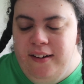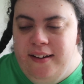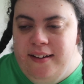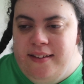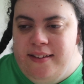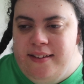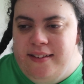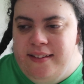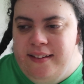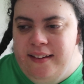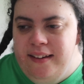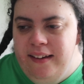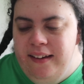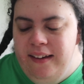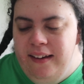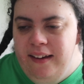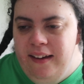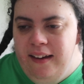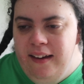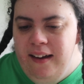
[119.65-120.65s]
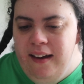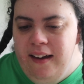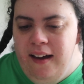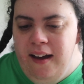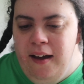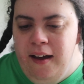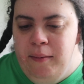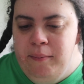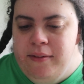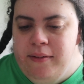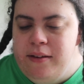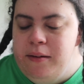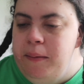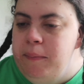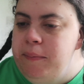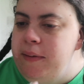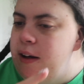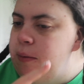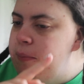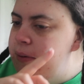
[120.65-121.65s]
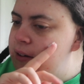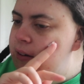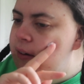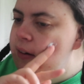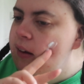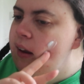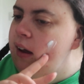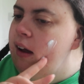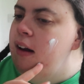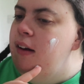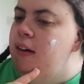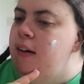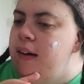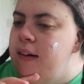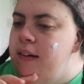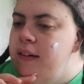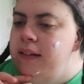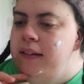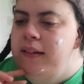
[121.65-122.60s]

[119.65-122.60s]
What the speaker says: is. So I'm going to be doing that a lot.